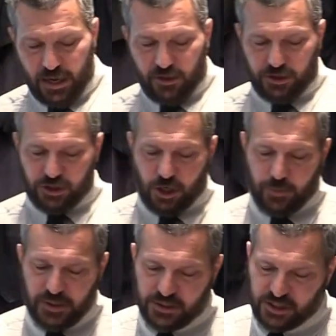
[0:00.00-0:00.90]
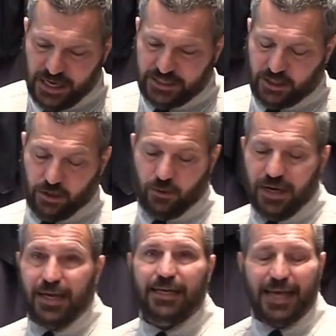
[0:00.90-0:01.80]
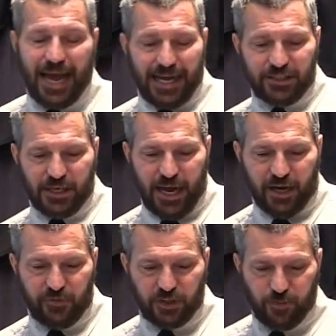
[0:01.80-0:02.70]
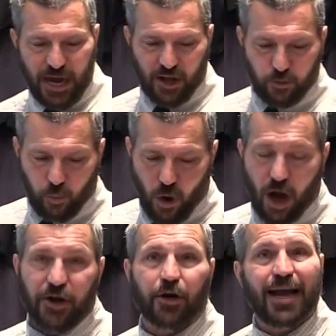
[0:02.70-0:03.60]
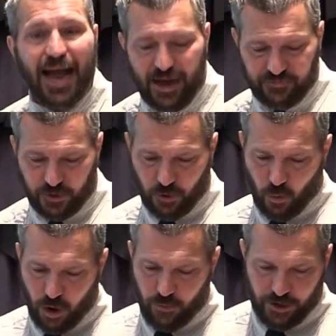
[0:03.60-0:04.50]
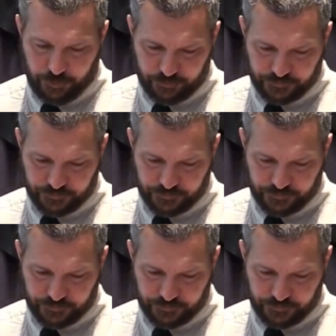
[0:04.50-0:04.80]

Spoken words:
The serpent is said to cast out of his mouth water after the woman.